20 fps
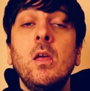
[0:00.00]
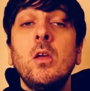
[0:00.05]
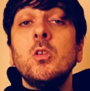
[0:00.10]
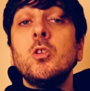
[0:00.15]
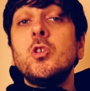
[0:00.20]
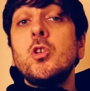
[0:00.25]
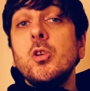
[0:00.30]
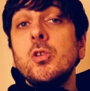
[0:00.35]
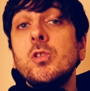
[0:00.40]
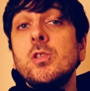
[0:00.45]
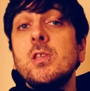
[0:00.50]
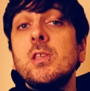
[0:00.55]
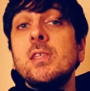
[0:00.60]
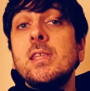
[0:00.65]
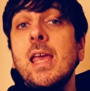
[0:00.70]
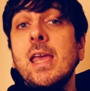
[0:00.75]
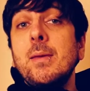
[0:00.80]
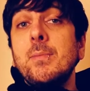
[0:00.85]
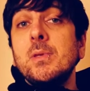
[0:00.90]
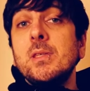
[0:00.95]
just the
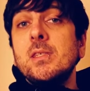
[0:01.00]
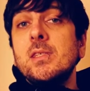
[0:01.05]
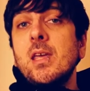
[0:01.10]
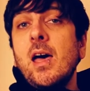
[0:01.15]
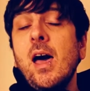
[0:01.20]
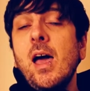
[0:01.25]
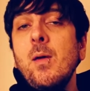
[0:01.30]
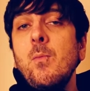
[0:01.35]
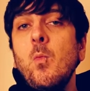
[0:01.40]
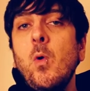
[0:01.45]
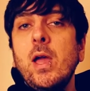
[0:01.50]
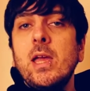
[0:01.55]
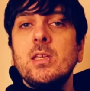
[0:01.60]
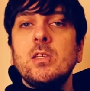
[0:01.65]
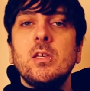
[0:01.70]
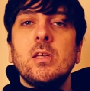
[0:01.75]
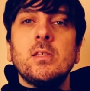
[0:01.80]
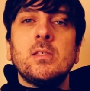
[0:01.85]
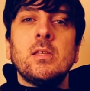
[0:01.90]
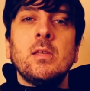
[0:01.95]
same as time
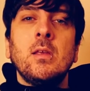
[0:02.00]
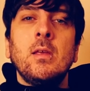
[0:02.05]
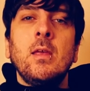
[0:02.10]
wages,